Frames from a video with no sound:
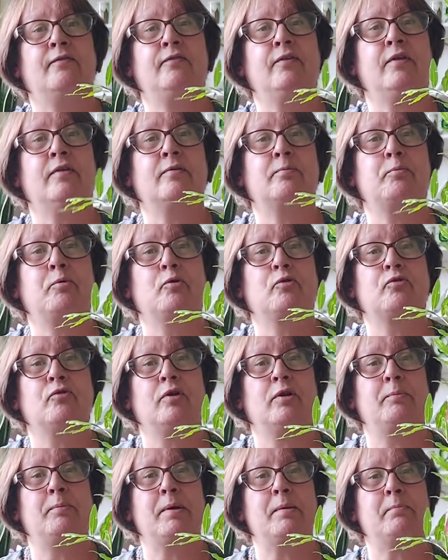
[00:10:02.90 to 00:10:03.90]
this puts
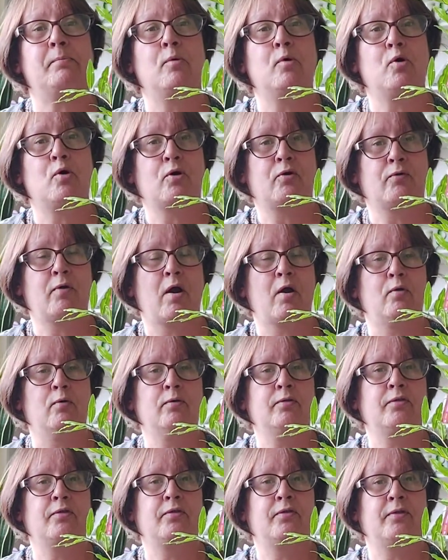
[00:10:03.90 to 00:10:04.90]
on a bit more growth,